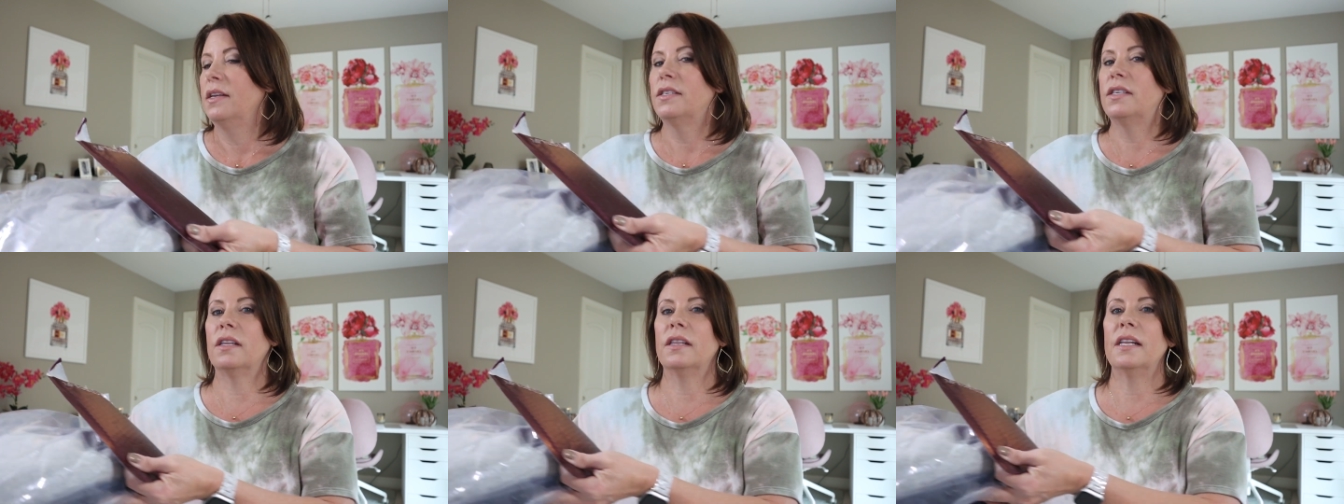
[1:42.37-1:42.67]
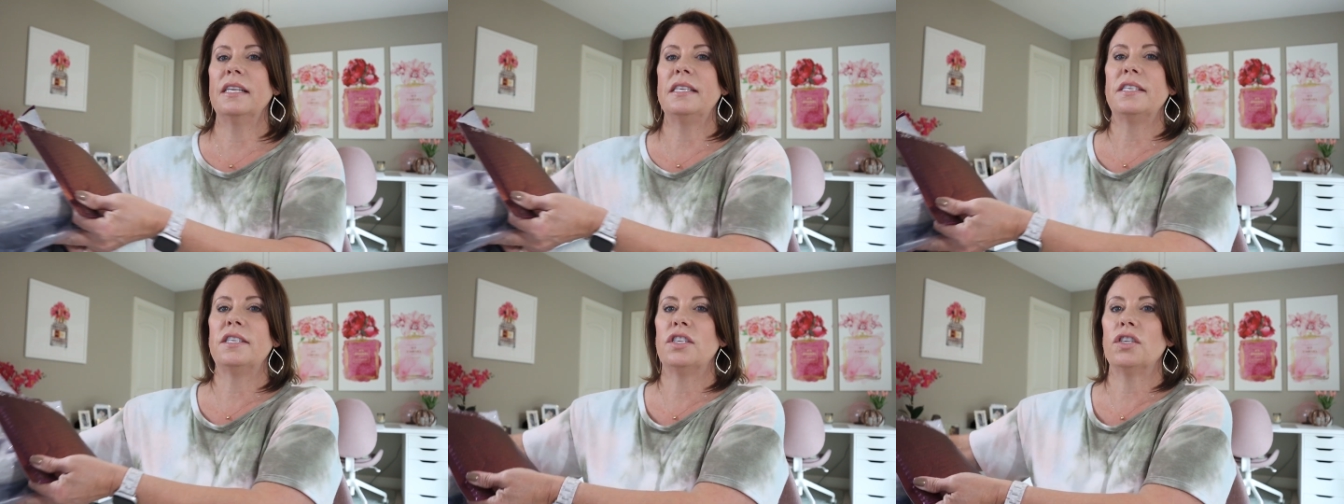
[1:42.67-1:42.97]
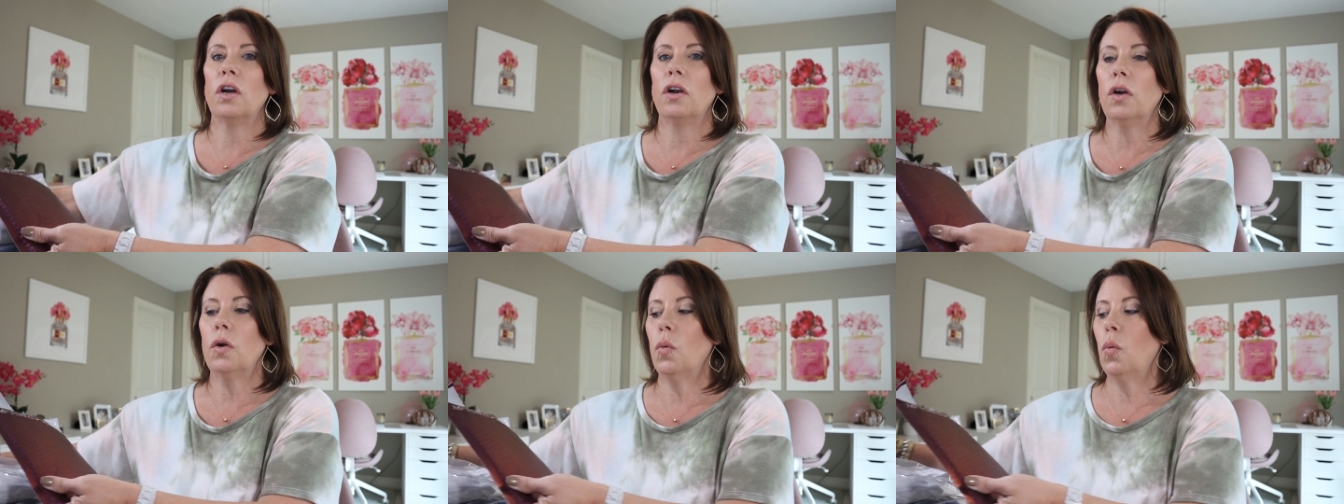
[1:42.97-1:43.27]
So let's
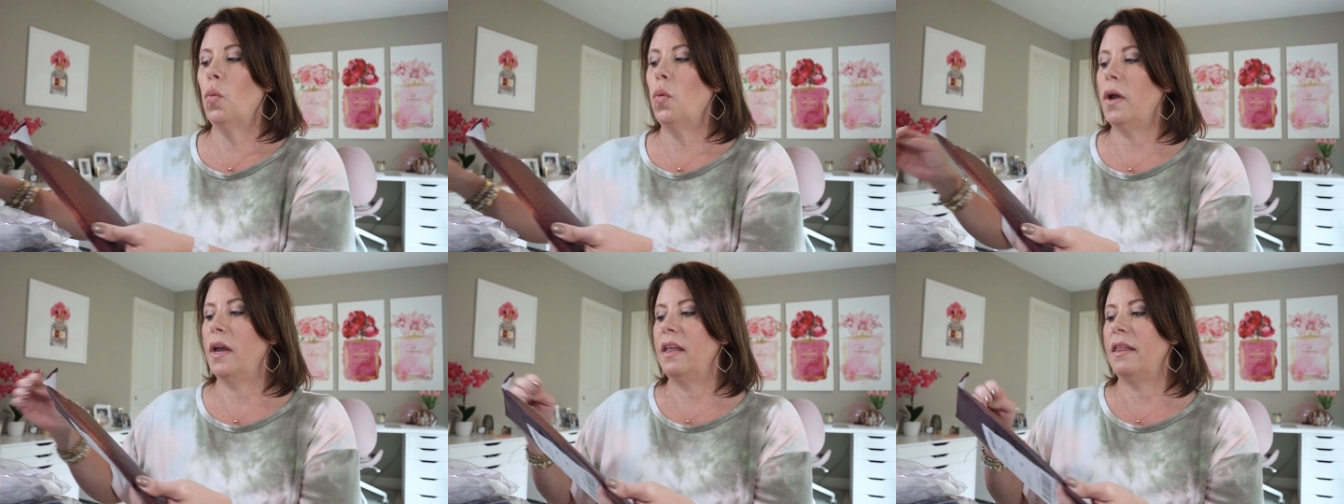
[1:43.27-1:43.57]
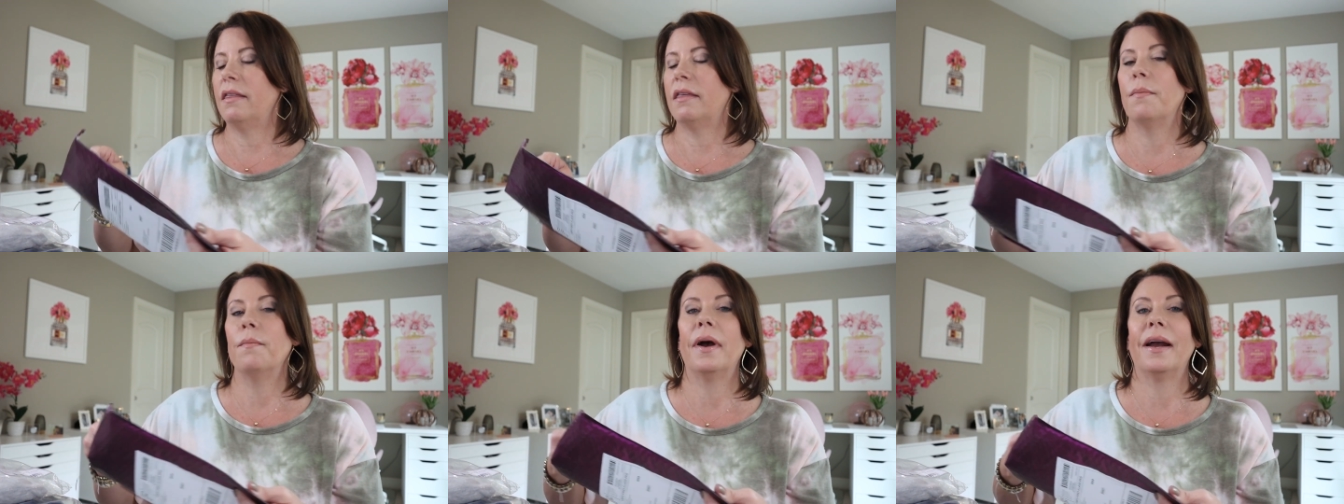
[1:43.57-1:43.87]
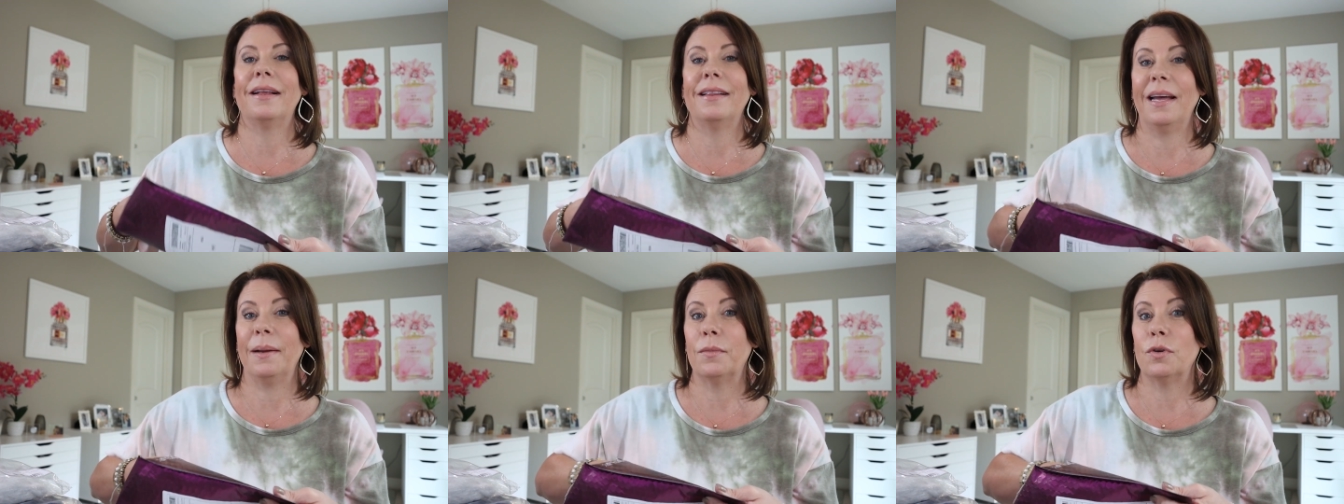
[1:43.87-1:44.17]
start with
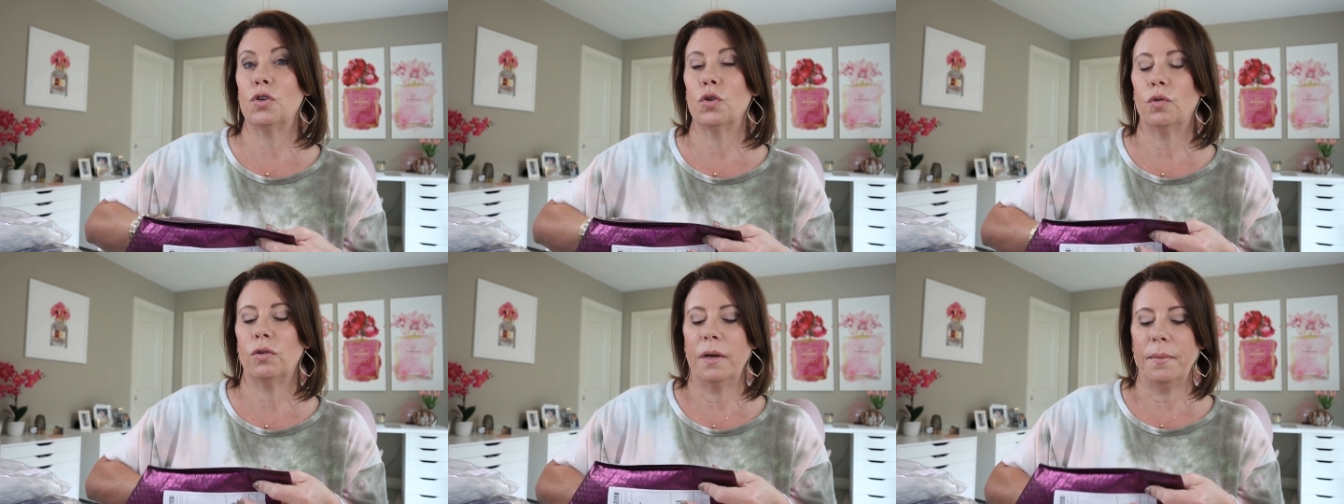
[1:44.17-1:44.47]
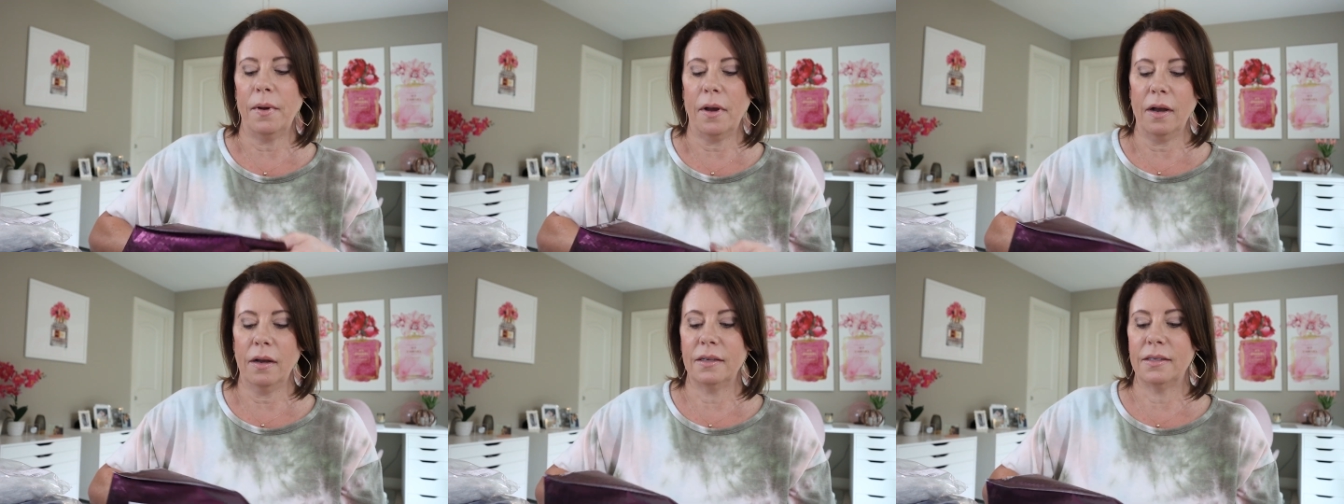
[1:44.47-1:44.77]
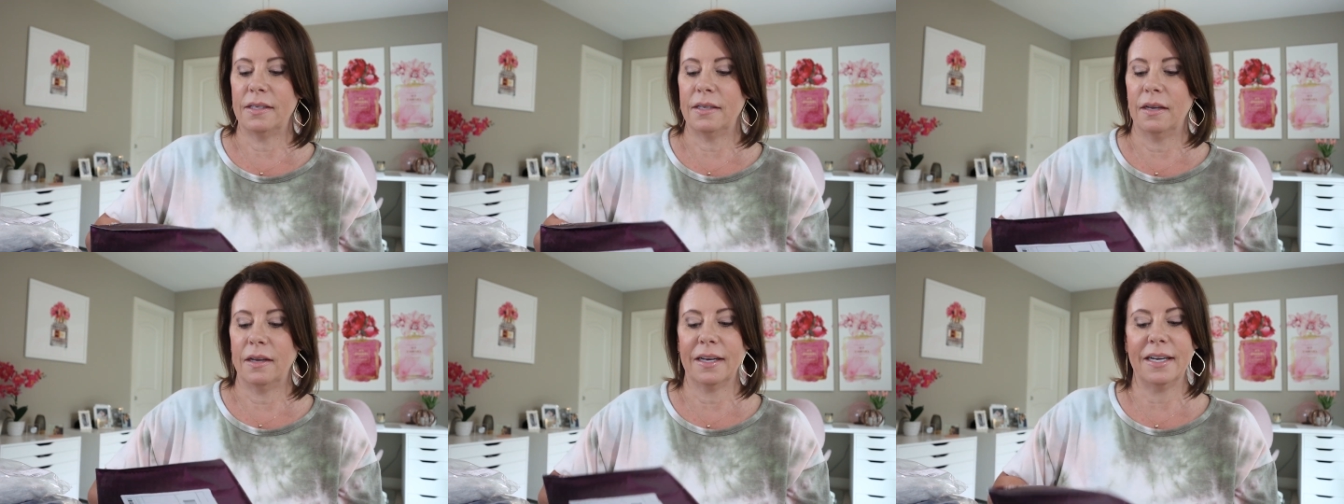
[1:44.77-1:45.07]
my Glamour Jewelry
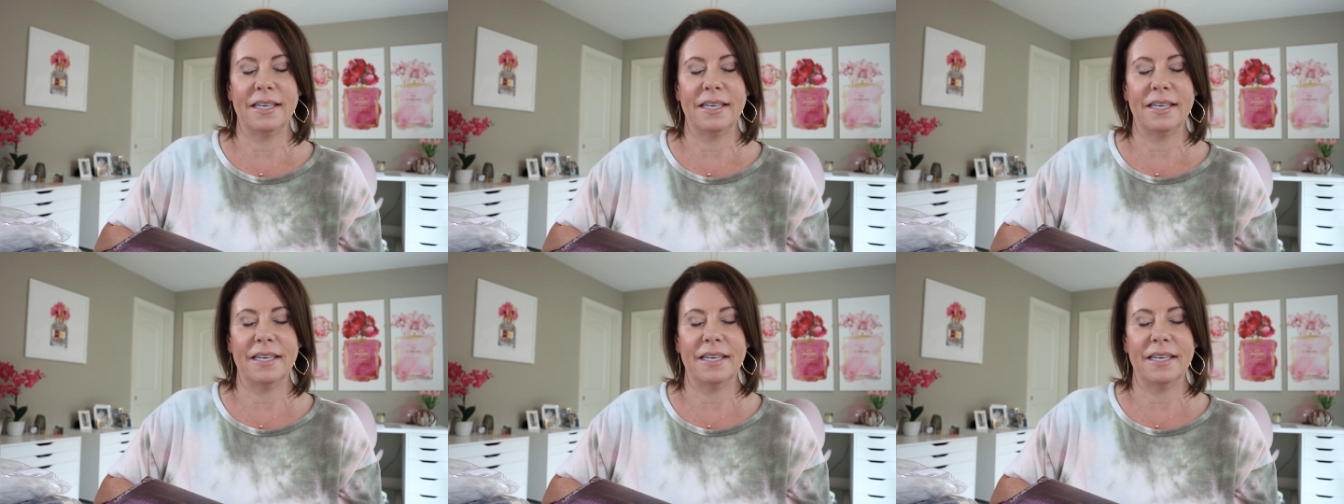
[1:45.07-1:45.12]
Box.